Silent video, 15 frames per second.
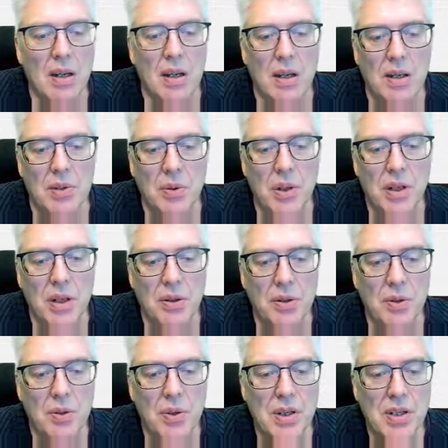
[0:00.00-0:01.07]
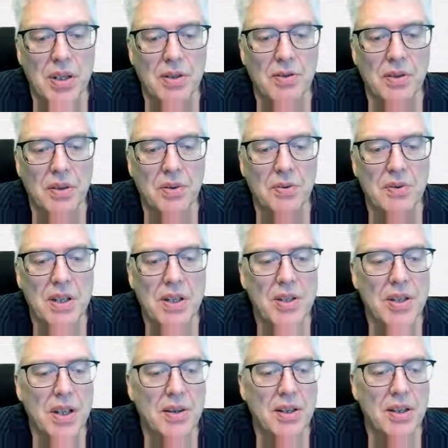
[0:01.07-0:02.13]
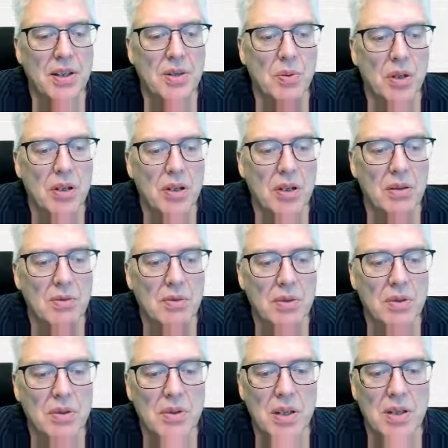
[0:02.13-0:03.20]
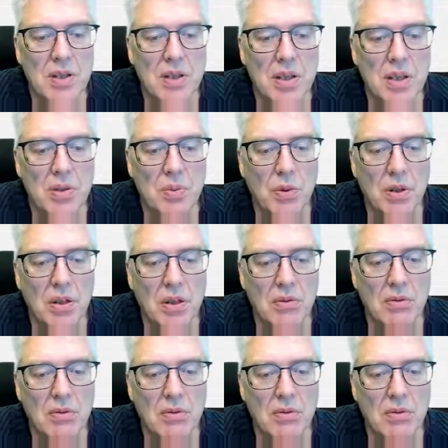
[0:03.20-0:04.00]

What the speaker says: So what I can do is I try to reset this one. That's this one.